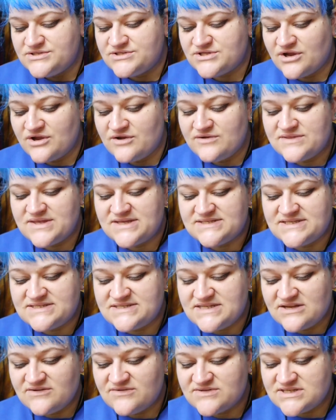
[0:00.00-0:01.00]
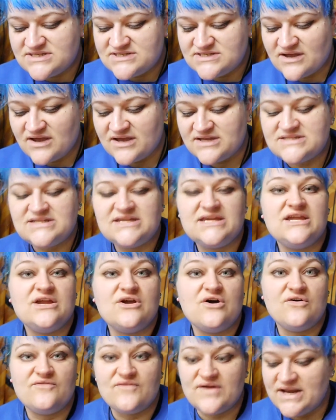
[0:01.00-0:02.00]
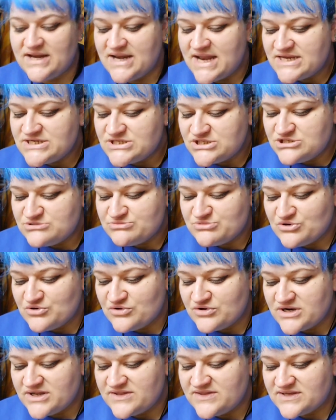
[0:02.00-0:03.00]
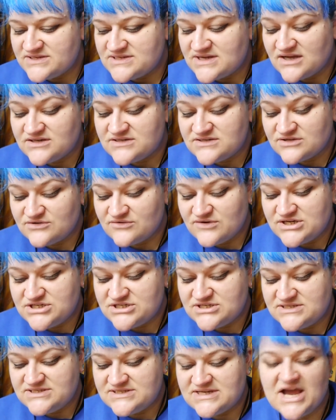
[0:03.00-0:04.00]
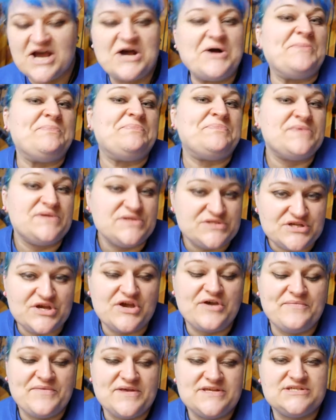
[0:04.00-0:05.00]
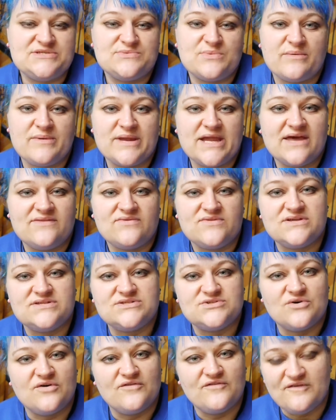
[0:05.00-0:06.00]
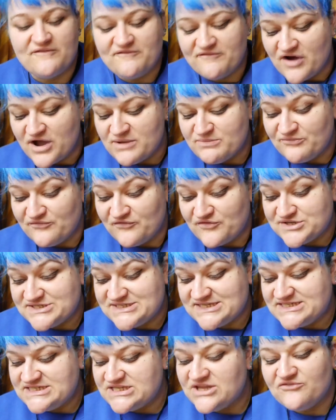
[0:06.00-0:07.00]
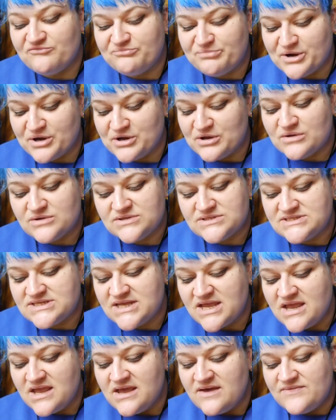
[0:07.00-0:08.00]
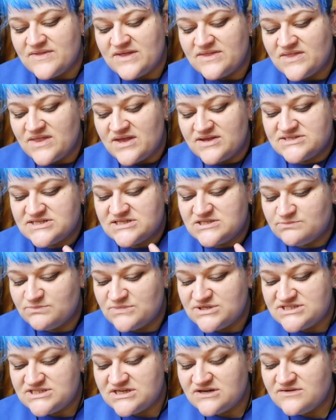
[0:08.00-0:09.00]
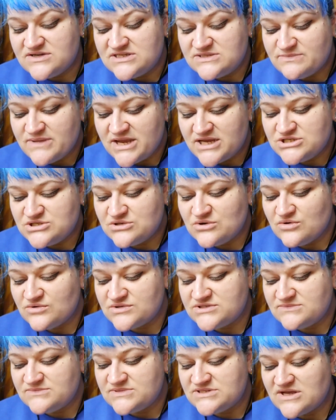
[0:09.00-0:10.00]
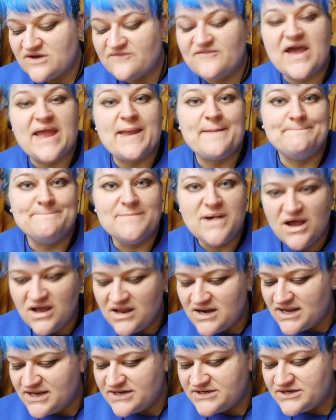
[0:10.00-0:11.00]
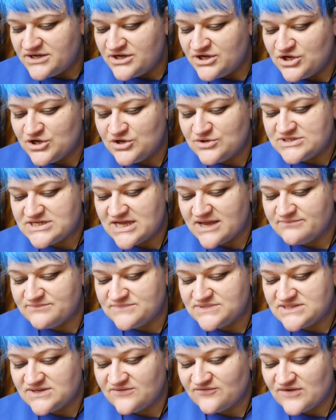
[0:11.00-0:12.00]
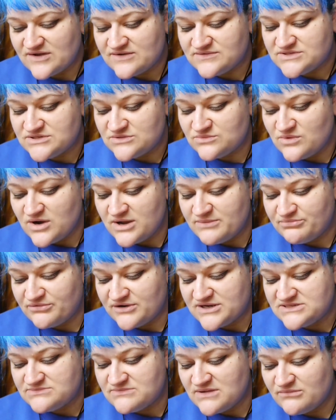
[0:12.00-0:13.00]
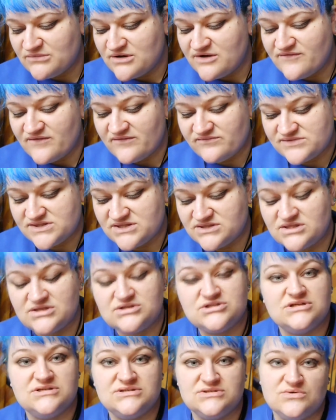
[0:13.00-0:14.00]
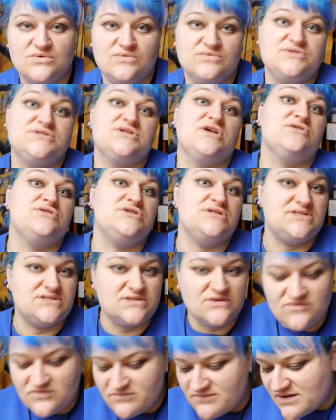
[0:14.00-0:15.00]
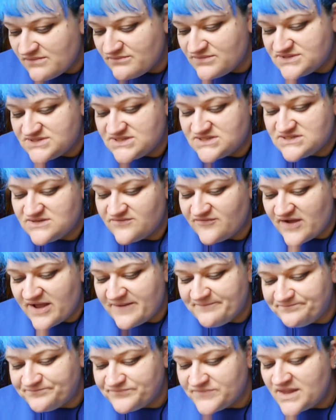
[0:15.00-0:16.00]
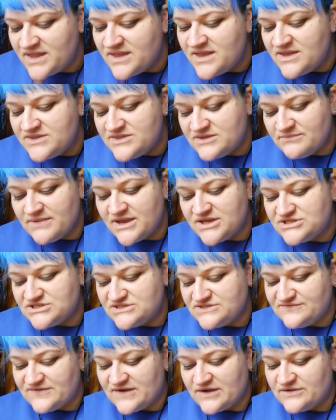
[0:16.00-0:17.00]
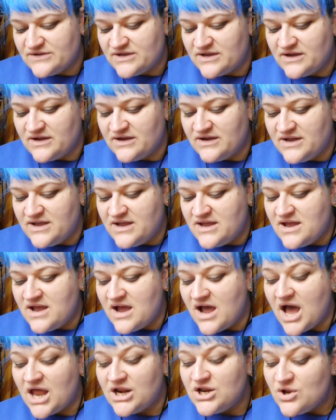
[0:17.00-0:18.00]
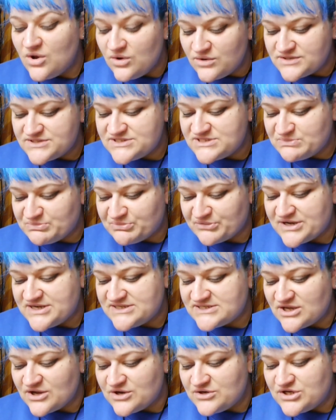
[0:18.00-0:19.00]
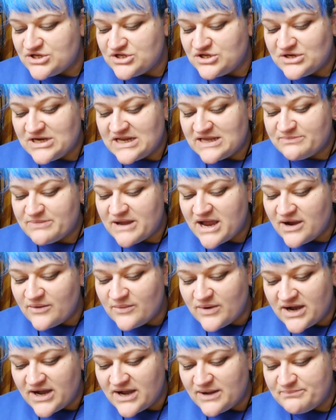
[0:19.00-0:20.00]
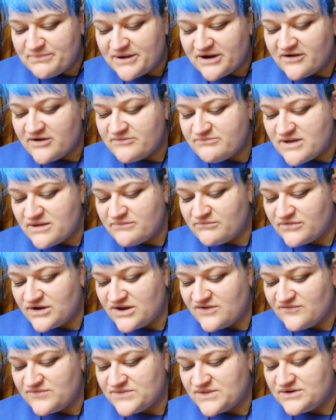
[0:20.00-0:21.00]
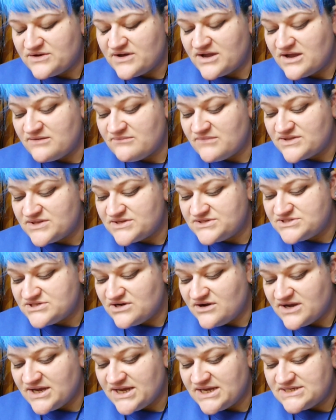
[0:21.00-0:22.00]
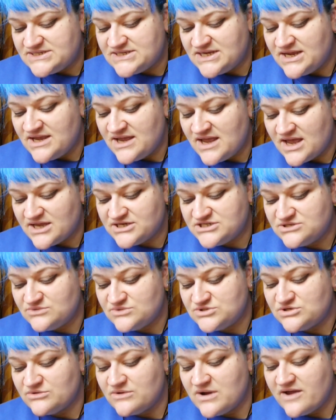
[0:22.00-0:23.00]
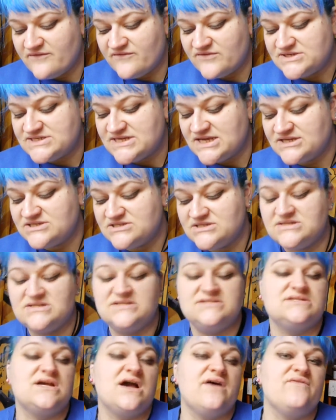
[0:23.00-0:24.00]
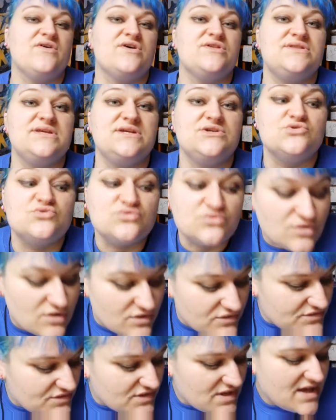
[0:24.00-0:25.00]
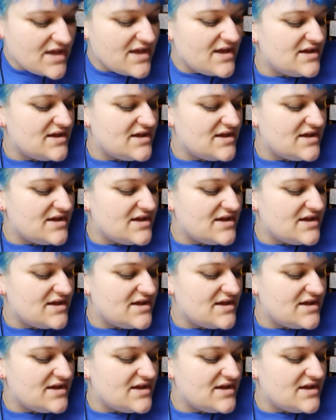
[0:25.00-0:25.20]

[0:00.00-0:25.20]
So there's a secret society of Legendborn that hunt the creatures down. So this is where we get this sort of vibe for City of Bones. Then there's this mysterious mage who calls himself a Merlin, who attempts and fails to wipe Bree's memory of everything that she saw. So she still remembers this event. The mage's failure unlocks Bree's own unique power, a buried memory from the night her mother died, and she will do whatever it takes to discover the truth.